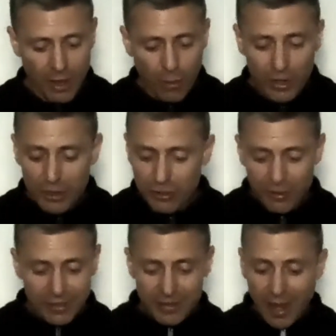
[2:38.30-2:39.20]
When you're
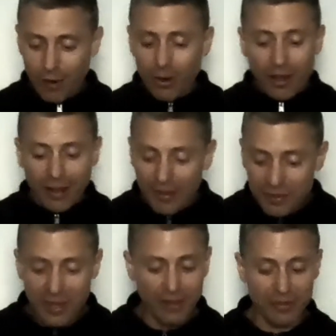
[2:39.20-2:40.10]
stressed out, life's
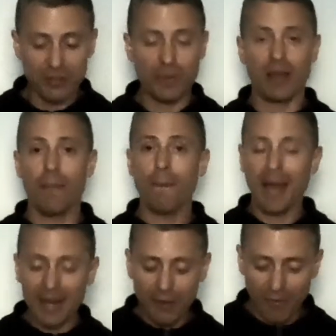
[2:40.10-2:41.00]
challenges become
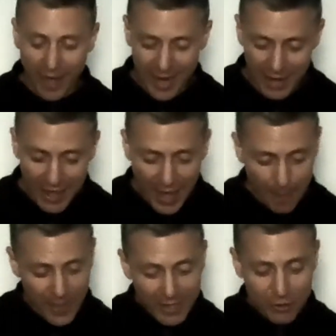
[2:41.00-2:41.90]
magnified, and
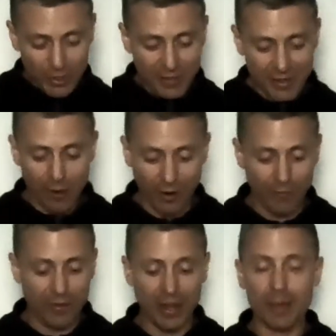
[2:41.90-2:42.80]
being stressed out can
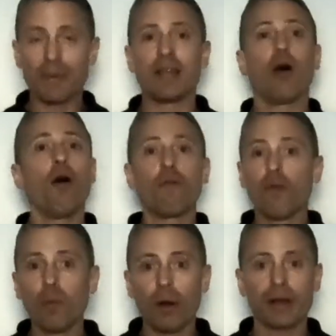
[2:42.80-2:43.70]
feel like being
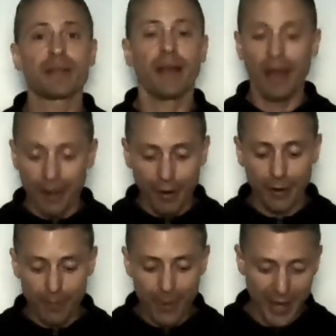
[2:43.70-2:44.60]
overworked and
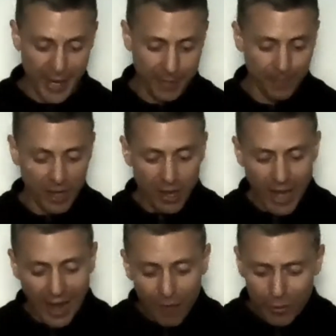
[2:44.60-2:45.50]
underpaid.
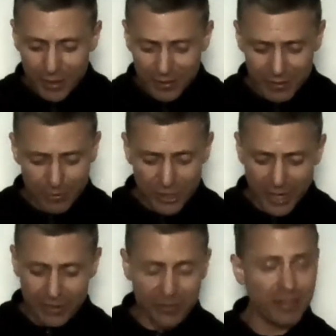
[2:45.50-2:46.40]
And I've witnessed some
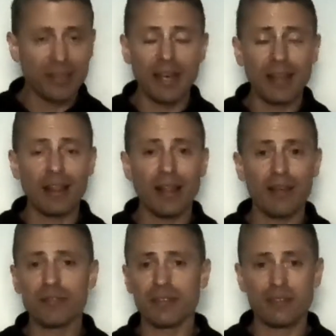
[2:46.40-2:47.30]
changes in daily life
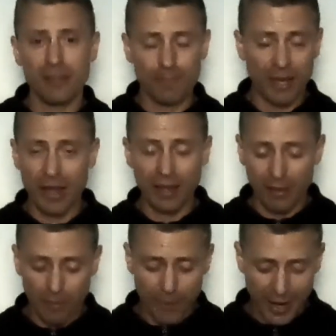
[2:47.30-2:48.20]
since the beginning of
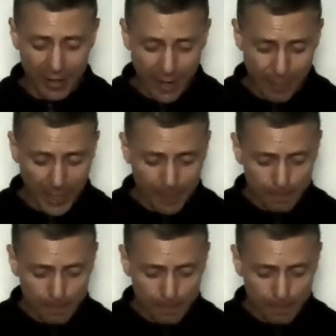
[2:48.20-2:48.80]
the pandemic.